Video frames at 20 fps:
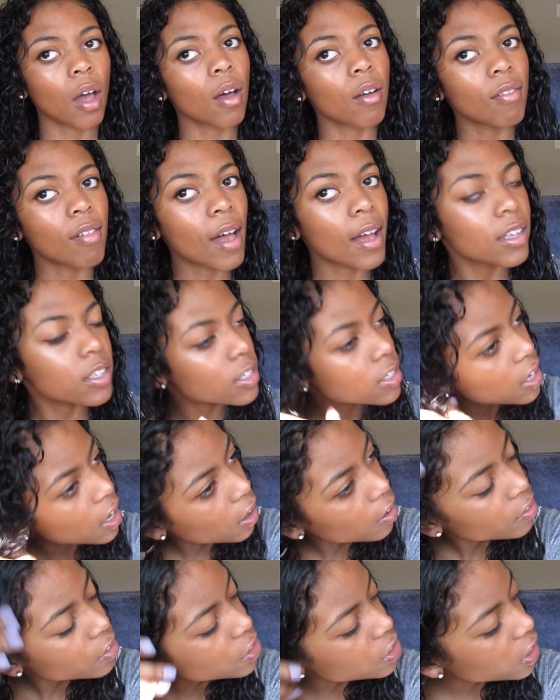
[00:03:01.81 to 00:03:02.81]
of that
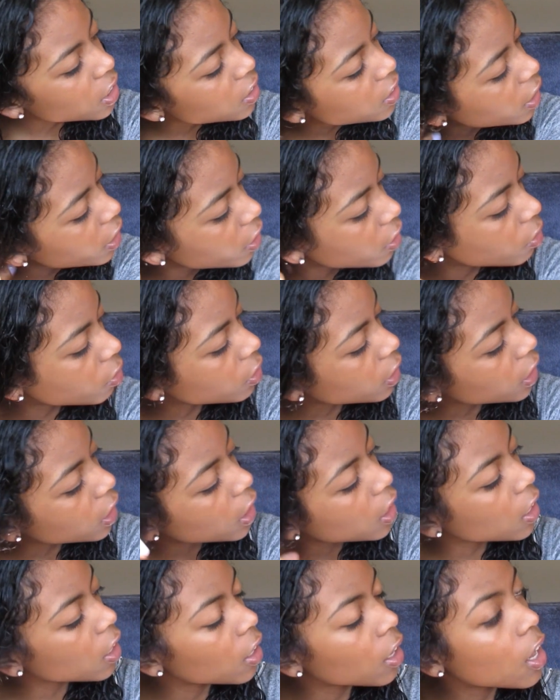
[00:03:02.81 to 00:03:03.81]
stuff just because I don't
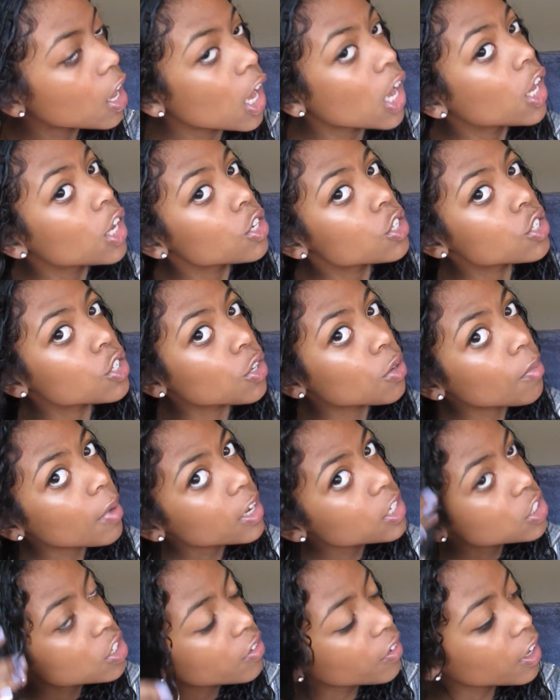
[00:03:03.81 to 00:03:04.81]
need too
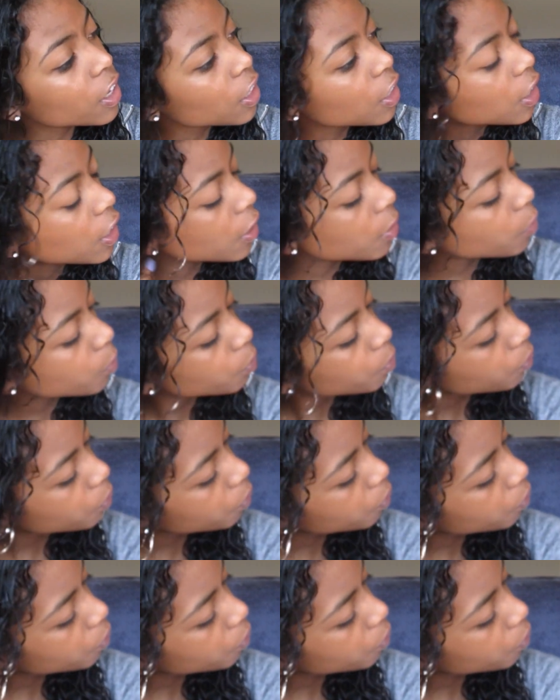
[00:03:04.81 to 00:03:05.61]
much of it, you know.